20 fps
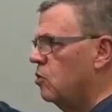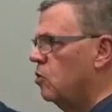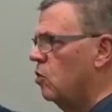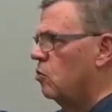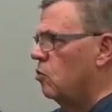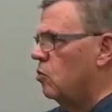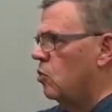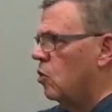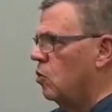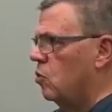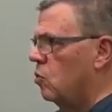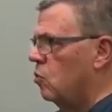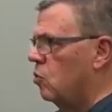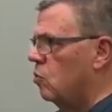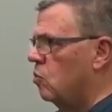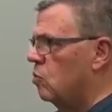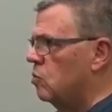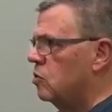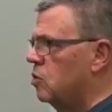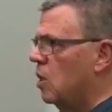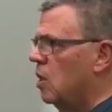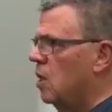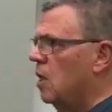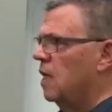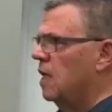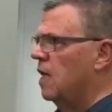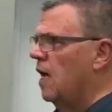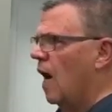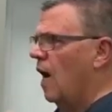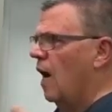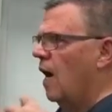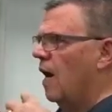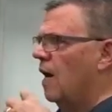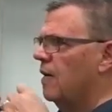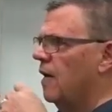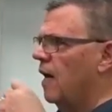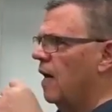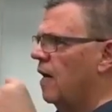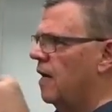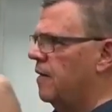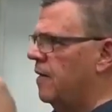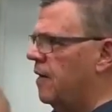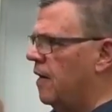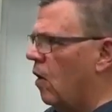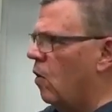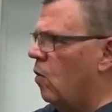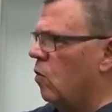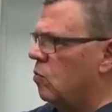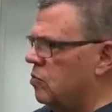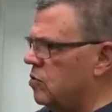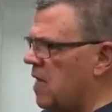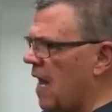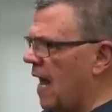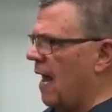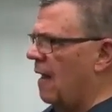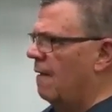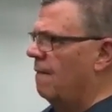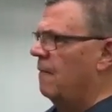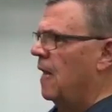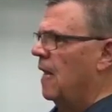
you use. God knows that.